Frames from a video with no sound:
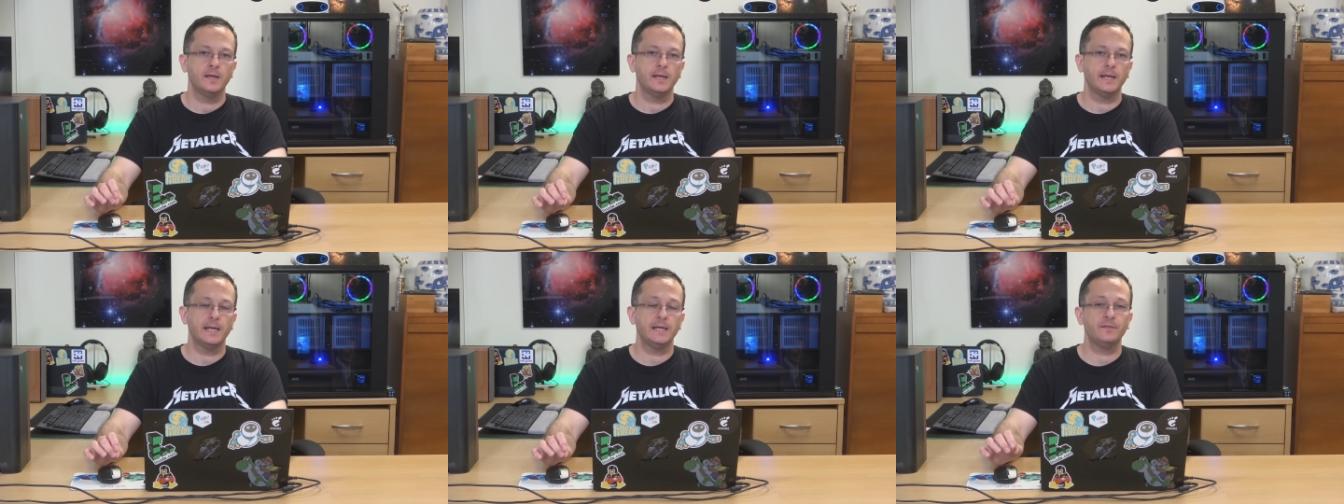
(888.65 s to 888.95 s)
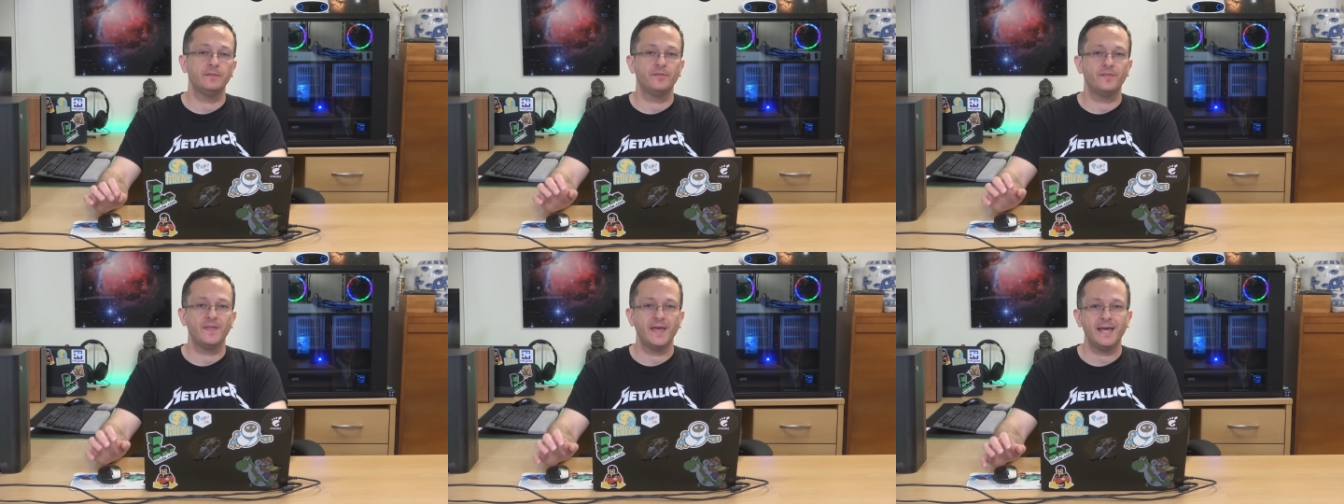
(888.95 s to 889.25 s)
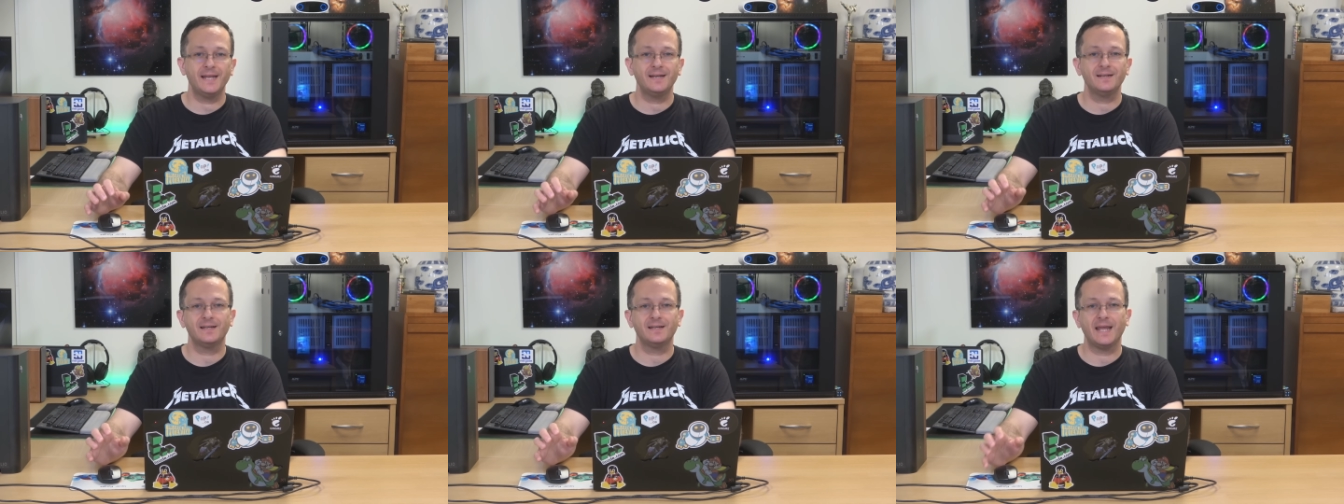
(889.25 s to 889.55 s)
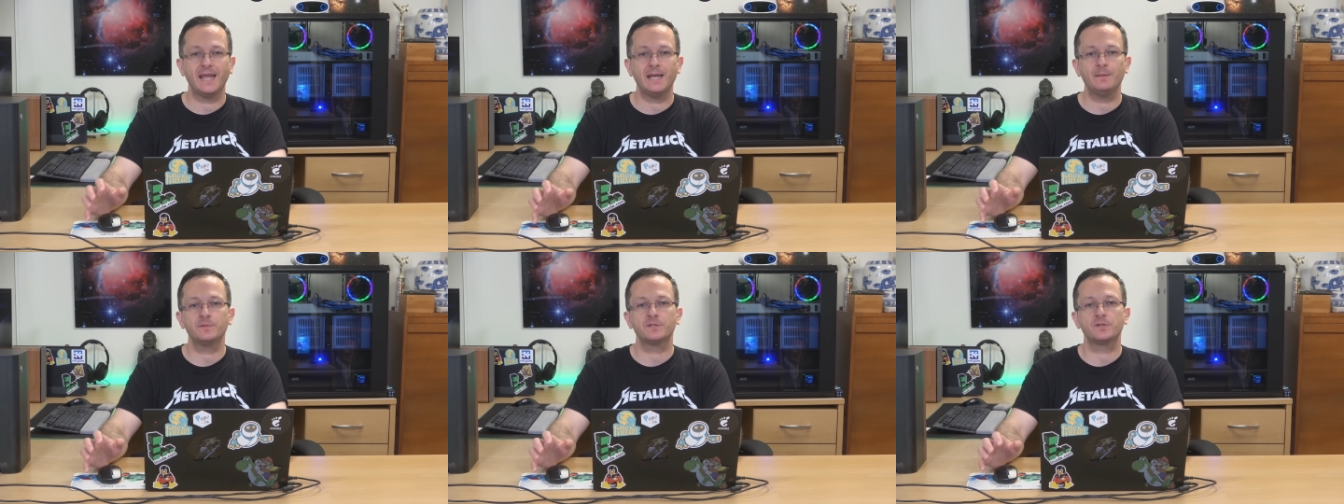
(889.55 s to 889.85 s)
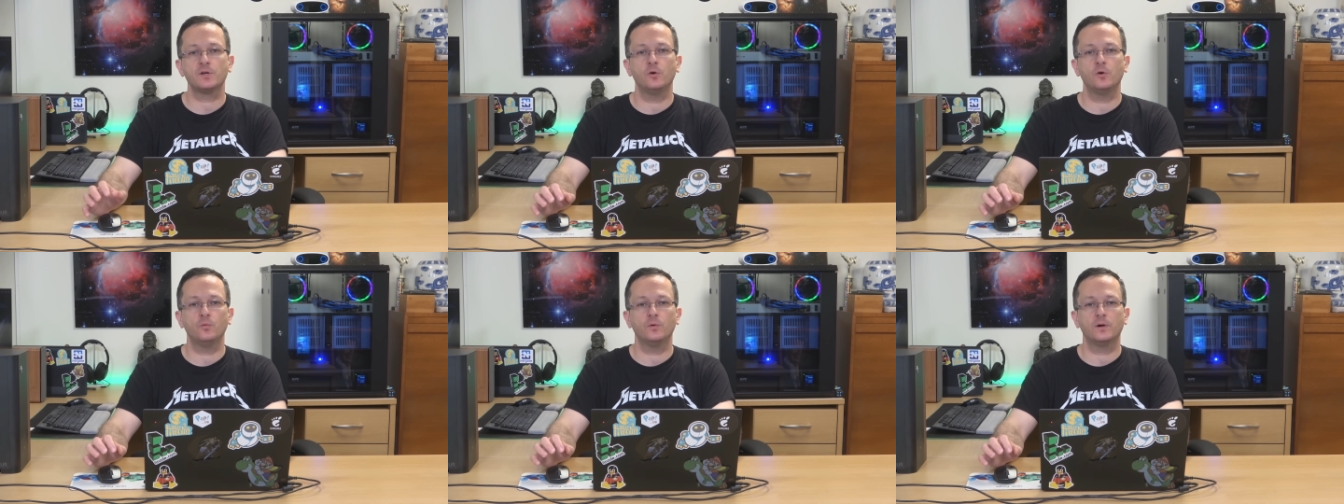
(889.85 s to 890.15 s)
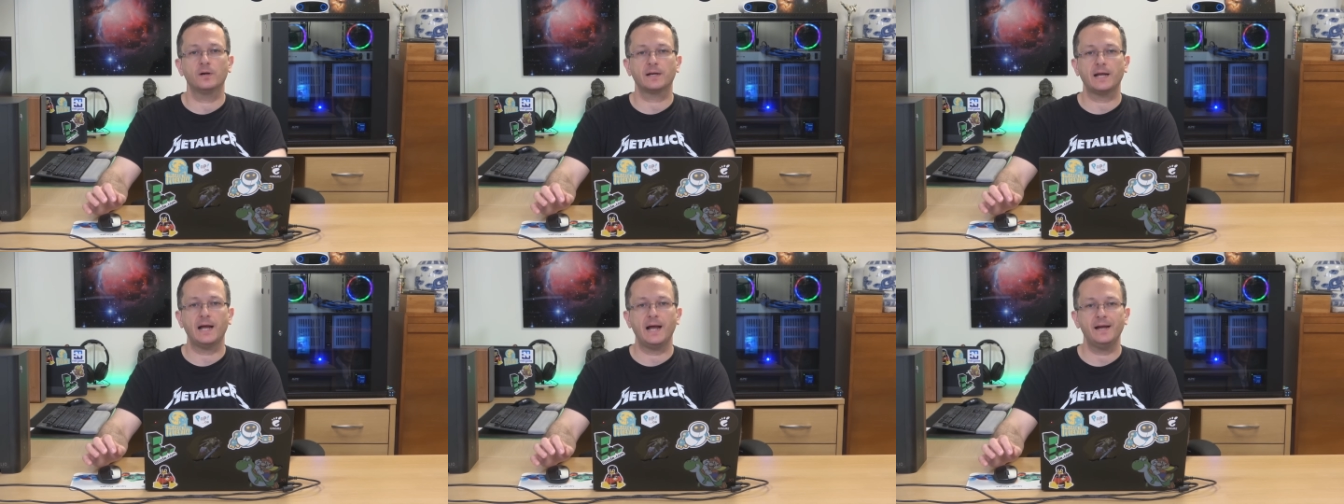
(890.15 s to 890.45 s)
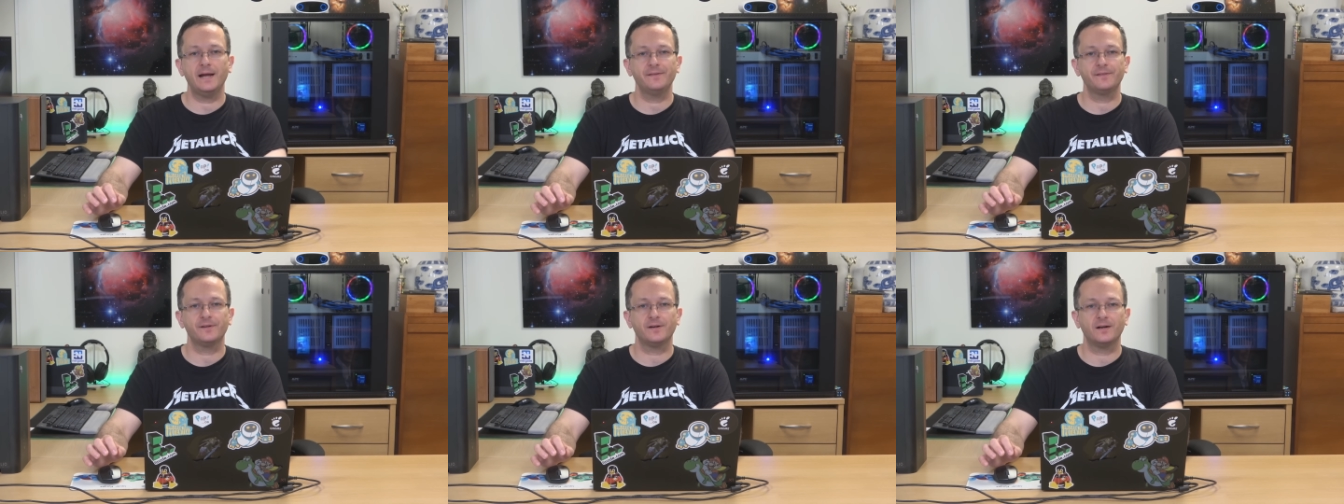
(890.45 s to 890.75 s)
and then games don't work
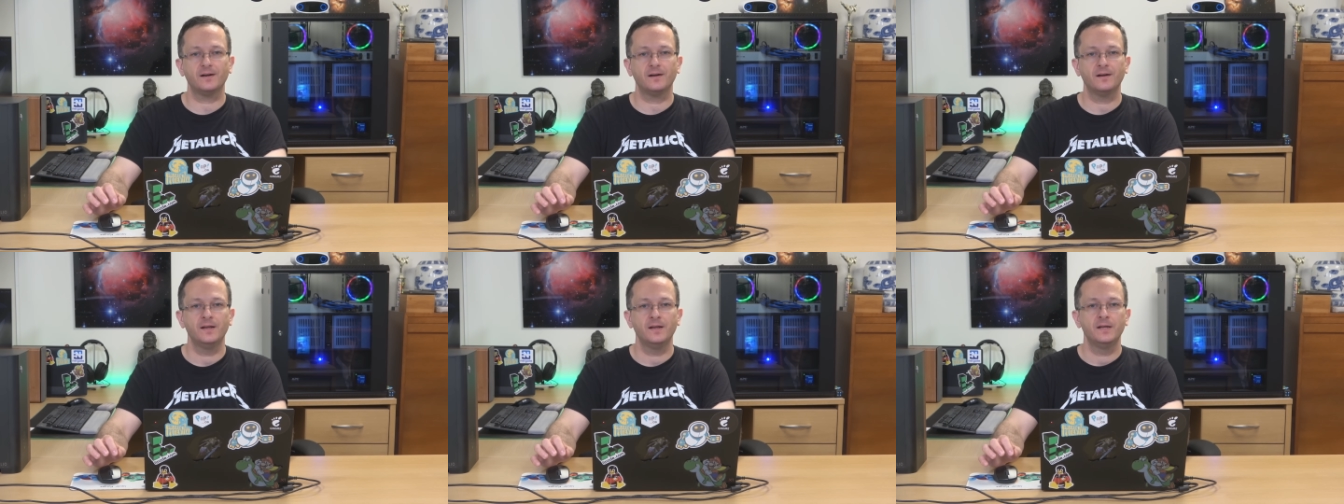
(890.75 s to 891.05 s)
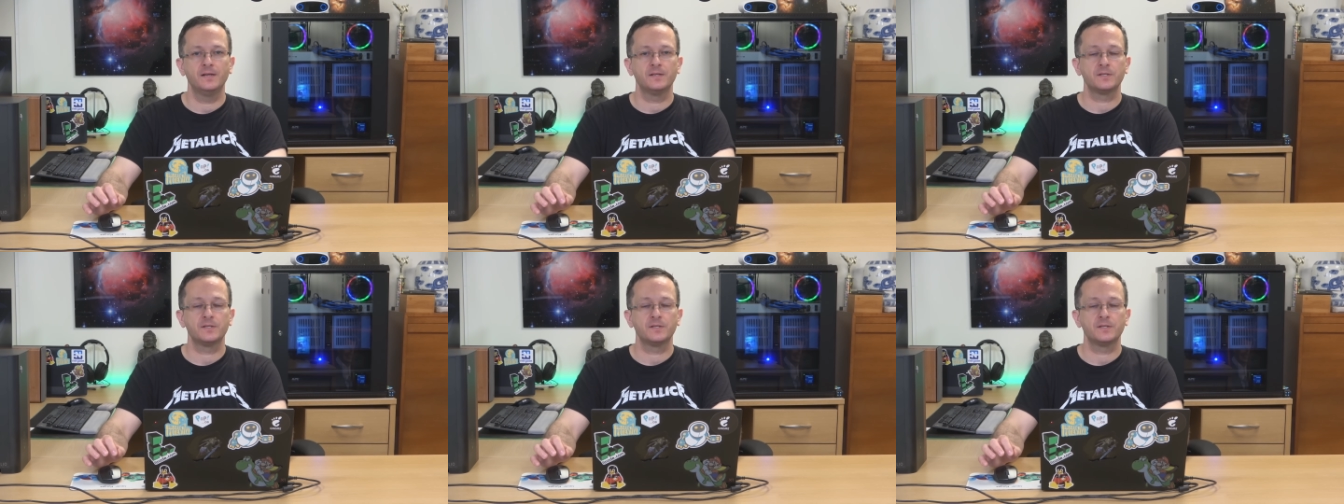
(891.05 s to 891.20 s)
either,